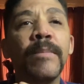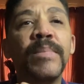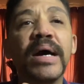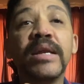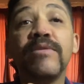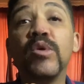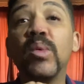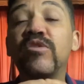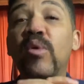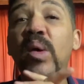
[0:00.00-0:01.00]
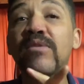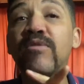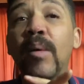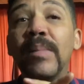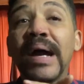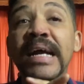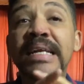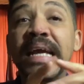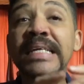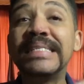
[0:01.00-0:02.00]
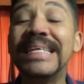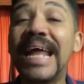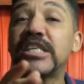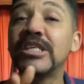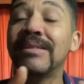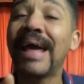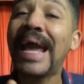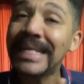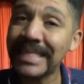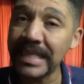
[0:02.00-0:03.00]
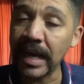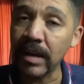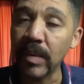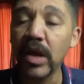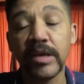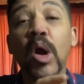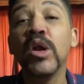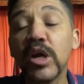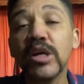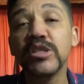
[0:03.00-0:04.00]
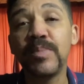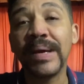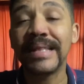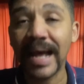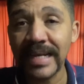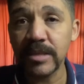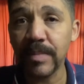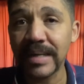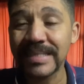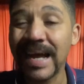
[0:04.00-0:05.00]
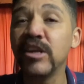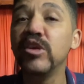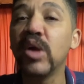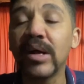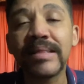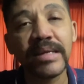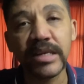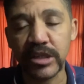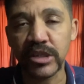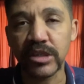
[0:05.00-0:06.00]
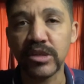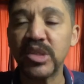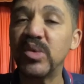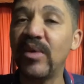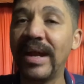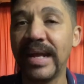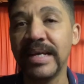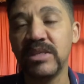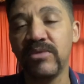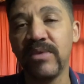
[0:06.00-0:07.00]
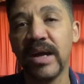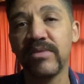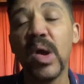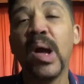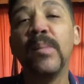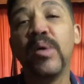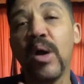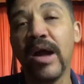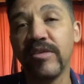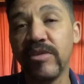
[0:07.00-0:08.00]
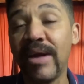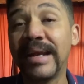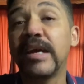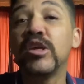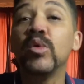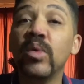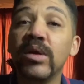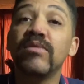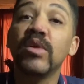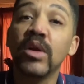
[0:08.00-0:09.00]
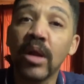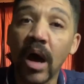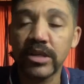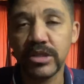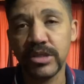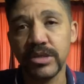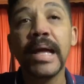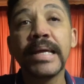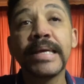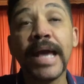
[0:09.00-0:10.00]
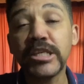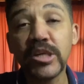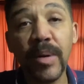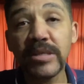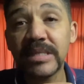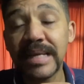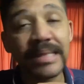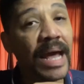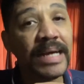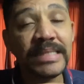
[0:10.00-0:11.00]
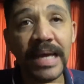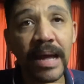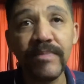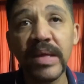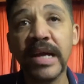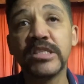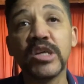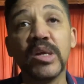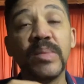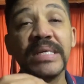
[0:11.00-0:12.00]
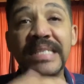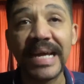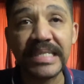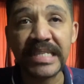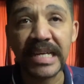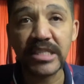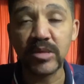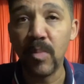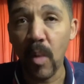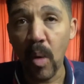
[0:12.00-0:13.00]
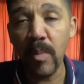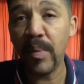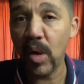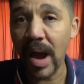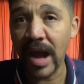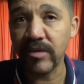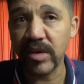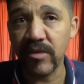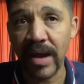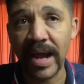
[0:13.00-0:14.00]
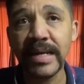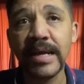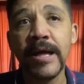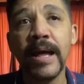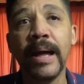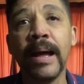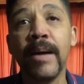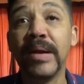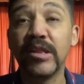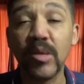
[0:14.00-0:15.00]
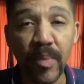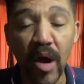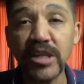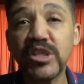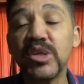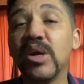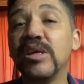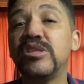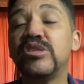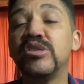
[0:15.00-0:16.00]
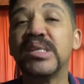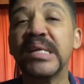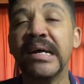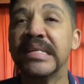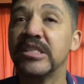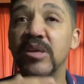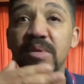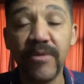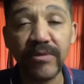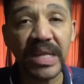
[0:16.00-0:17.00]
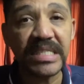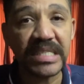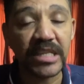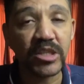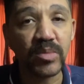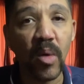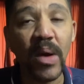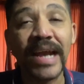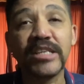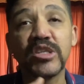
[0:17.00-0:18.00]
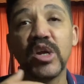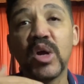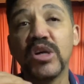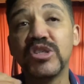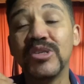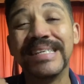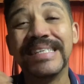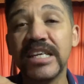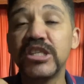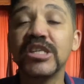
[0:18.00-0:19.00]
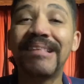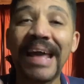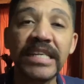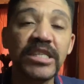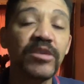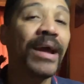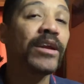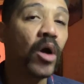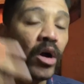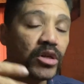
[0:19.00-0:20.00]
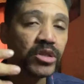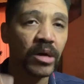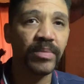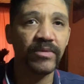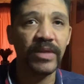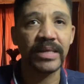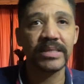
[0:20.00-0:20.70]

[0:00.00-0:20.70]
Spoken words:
But if you're withdrawing from an international ATM, you're only going to pay the $80 and not the additional 2 Rand 85 per 100 Rand like you would have last year. Cash deposits at the ATM, it's going to be 10 cents more per 100 Rand. And at the branch, it's going to be 15 cents more, and it's going to cost you an additional 80 Rand on top of that.